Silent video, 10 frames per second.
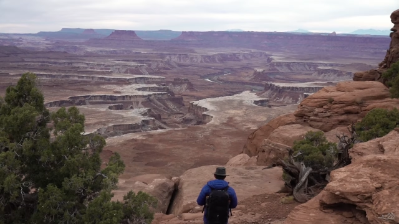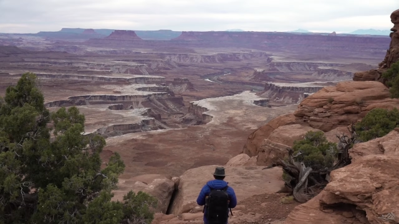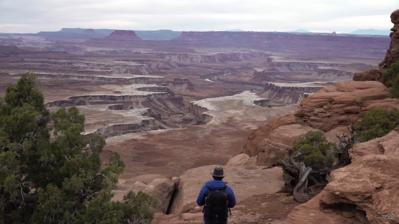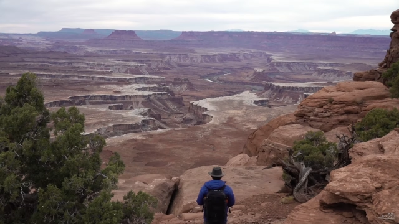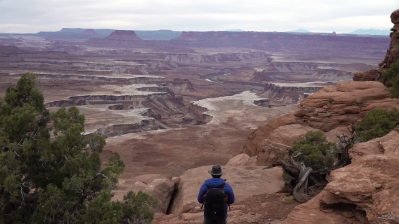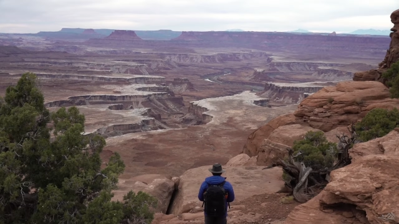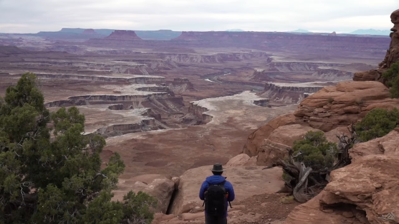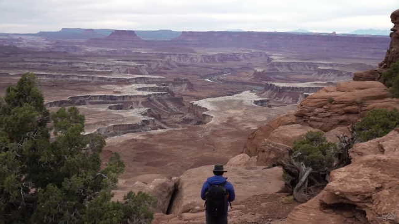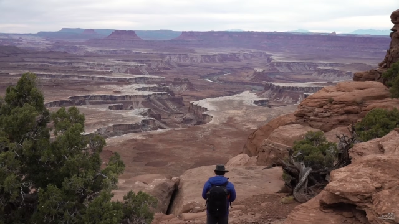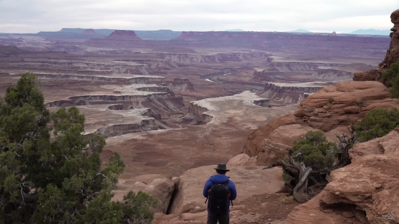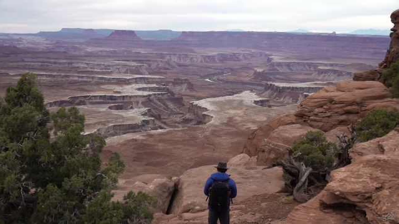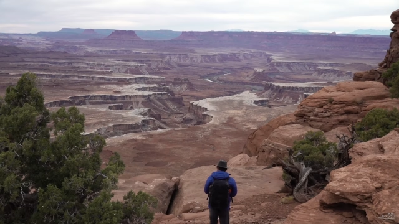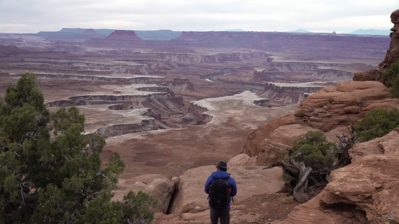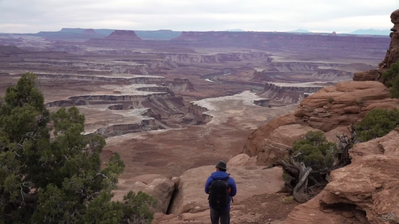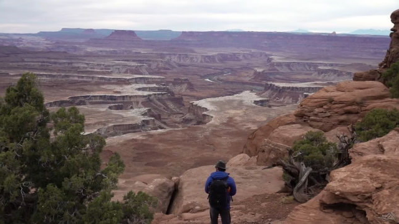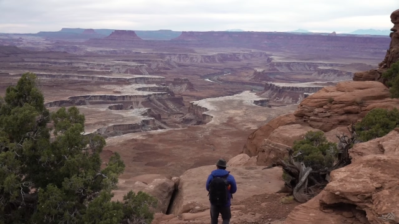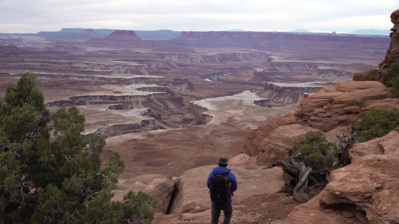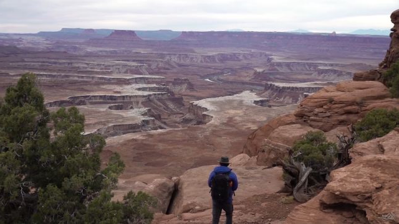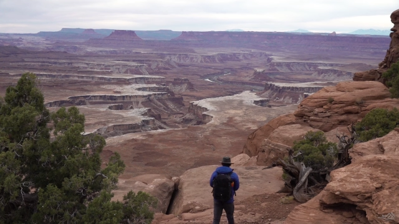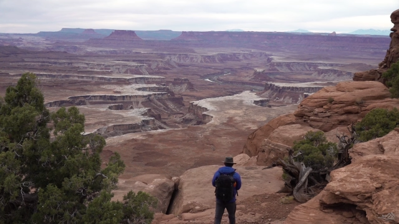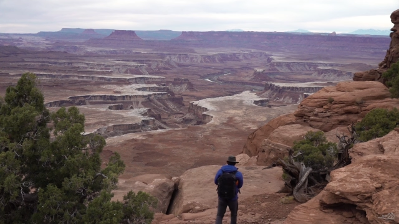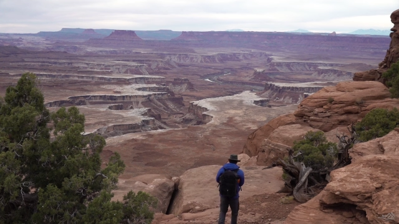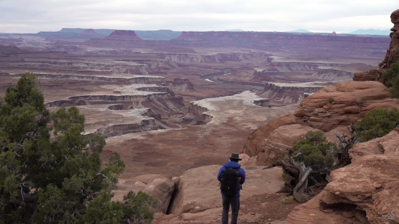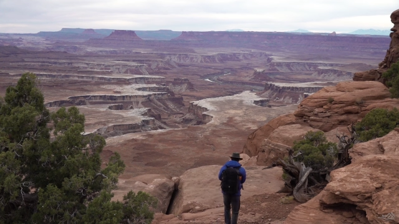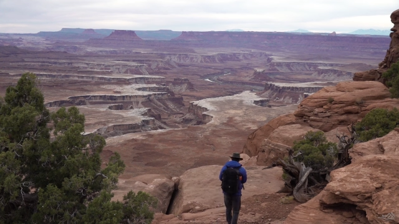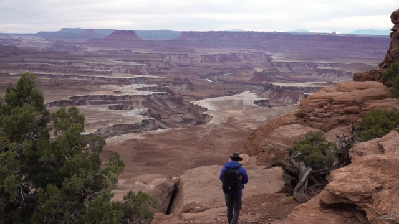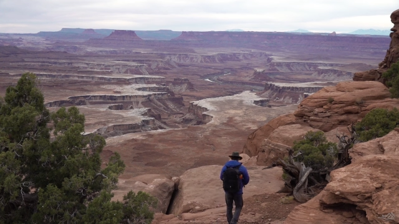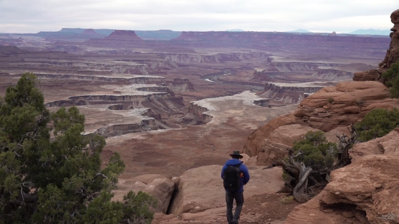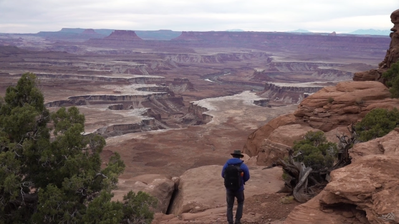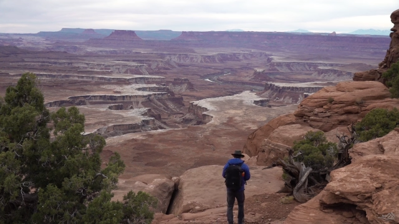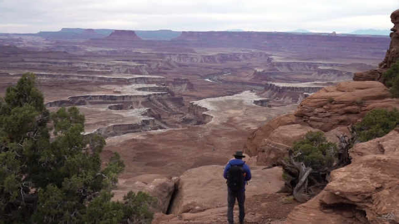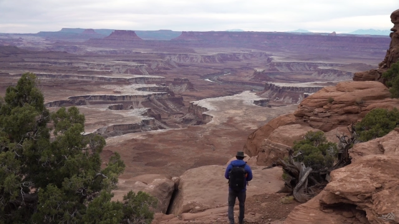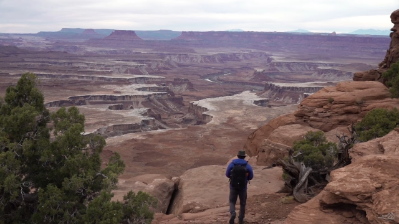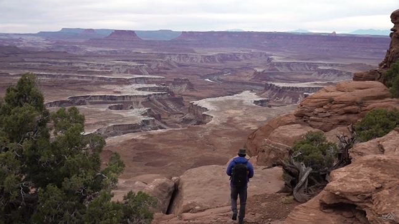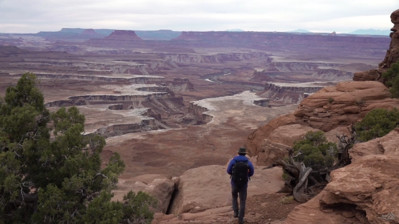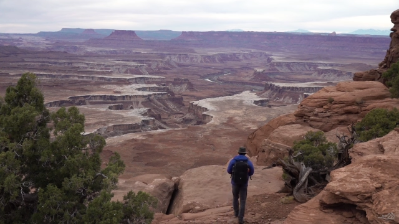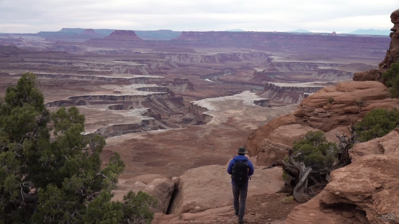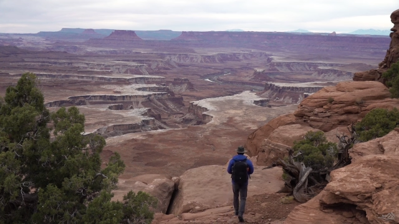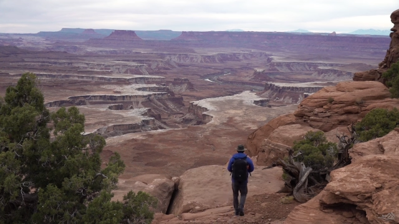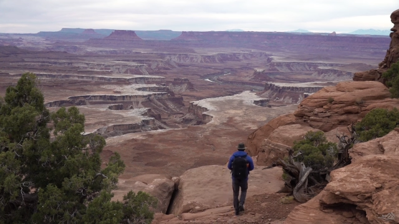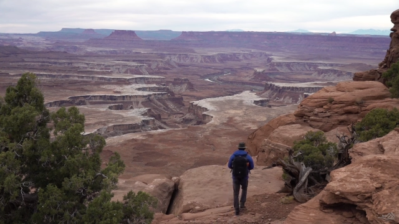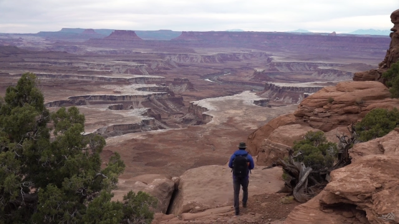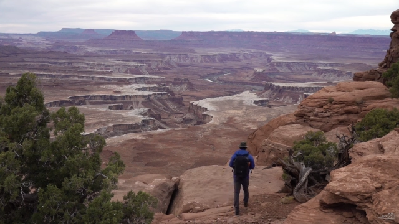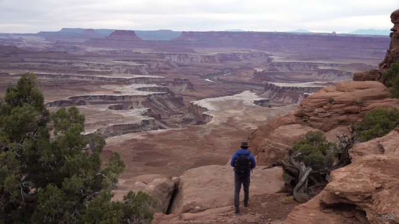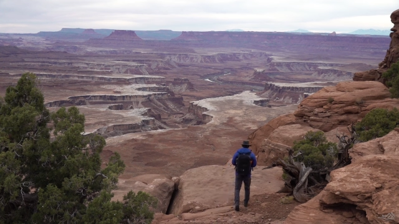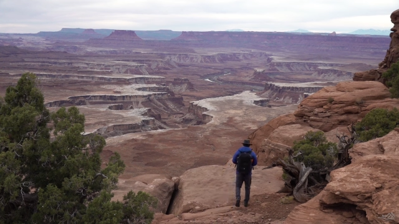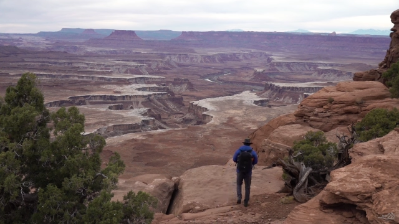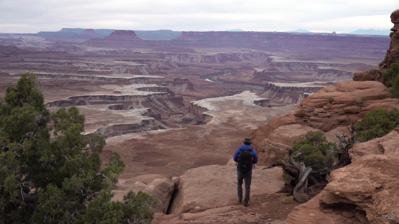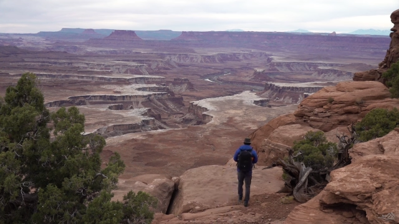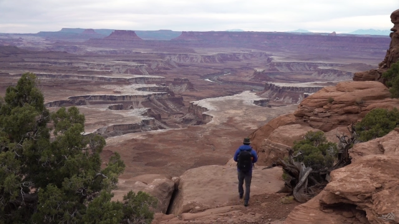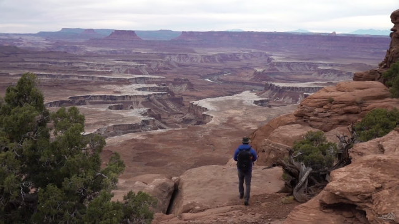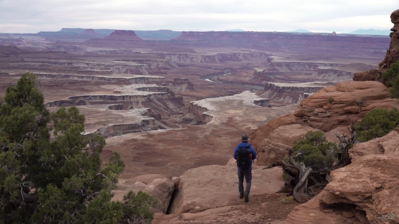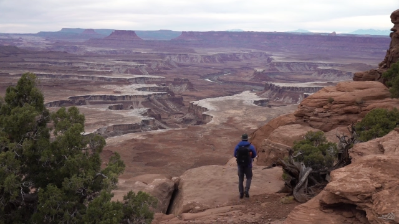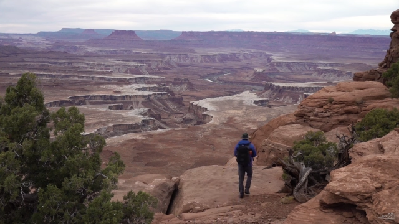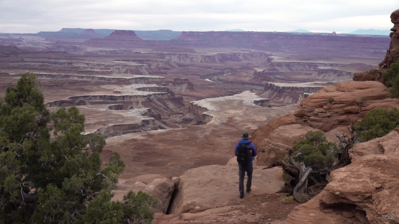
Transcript: (no speaker visible)